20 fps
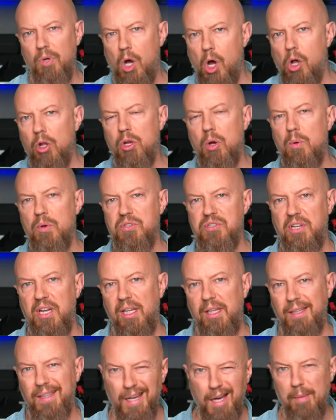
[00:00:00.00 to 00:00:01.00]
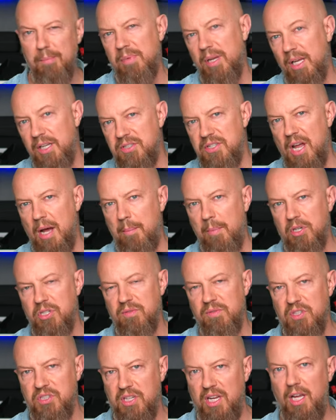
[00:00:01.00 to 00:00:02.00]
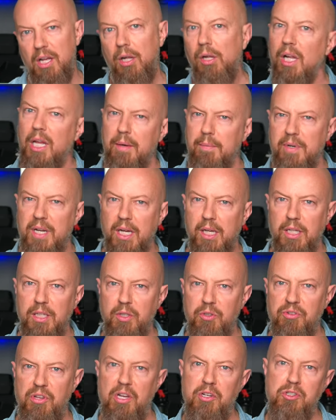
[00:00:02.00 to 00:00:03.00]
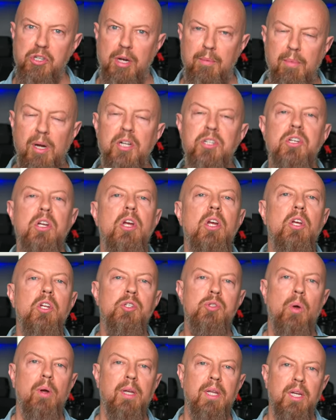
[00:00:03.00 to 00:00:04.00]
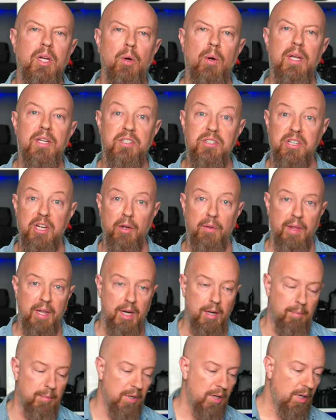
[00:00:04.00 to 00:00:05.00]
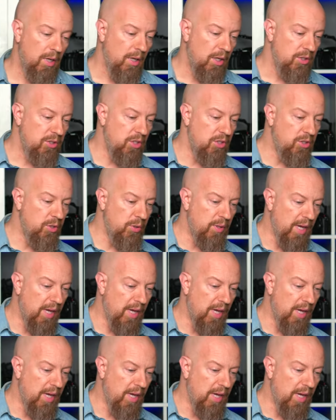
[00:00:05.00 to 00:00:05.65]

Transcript: I'll go with scaling up. It's not much of a scale, and I'm not going to use that shot much, so I'm going to go ahead and scale that up. To do